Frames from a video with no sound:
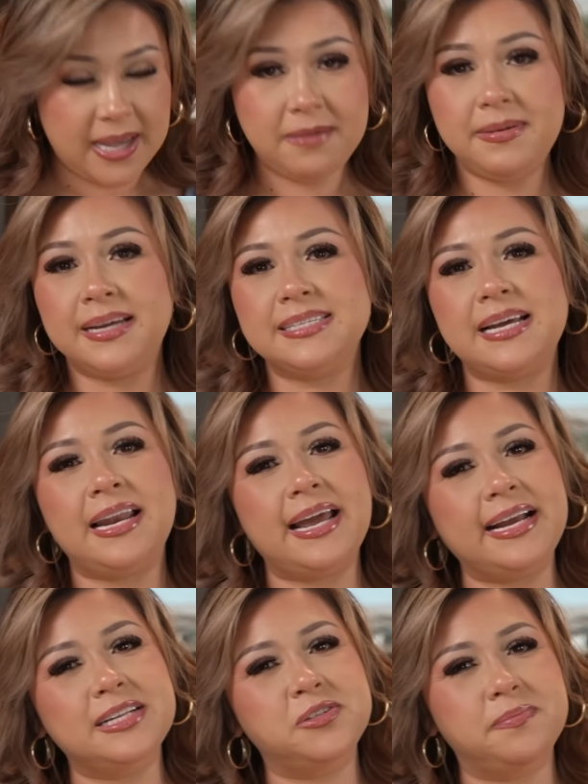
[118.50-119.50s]
And because I
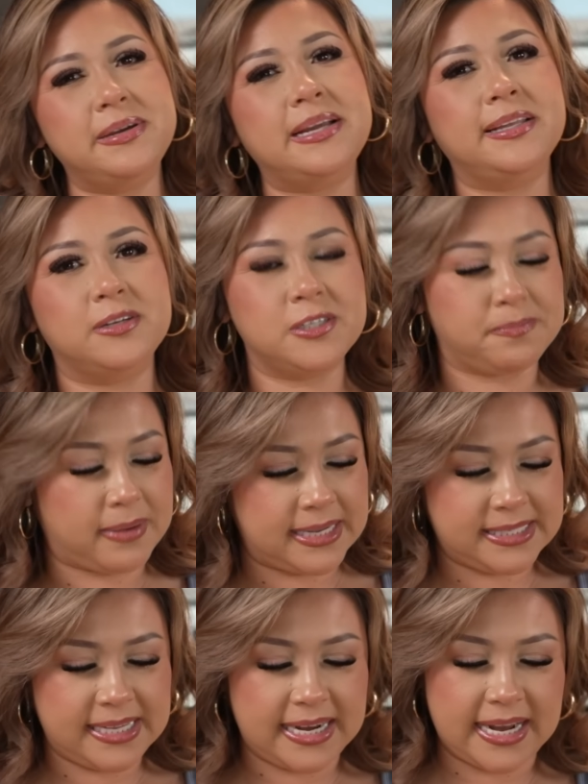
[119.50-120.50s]
like it to be a little
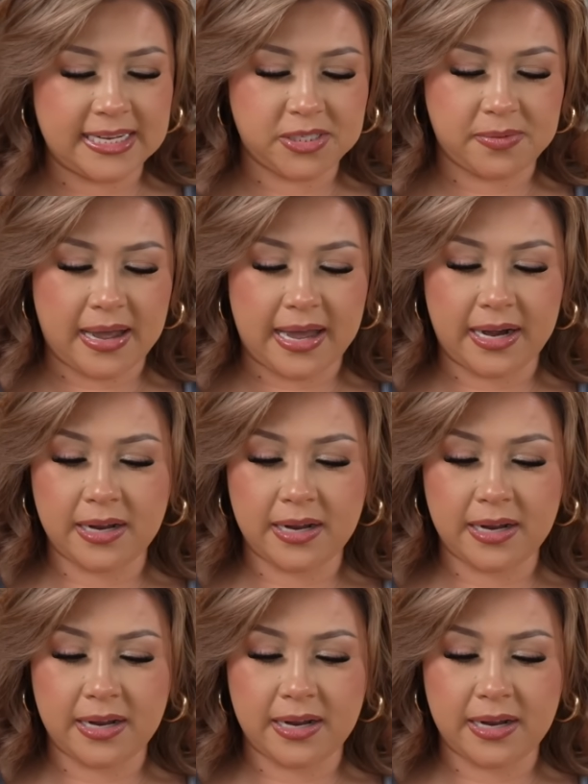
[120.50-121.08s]
spicy, I like to add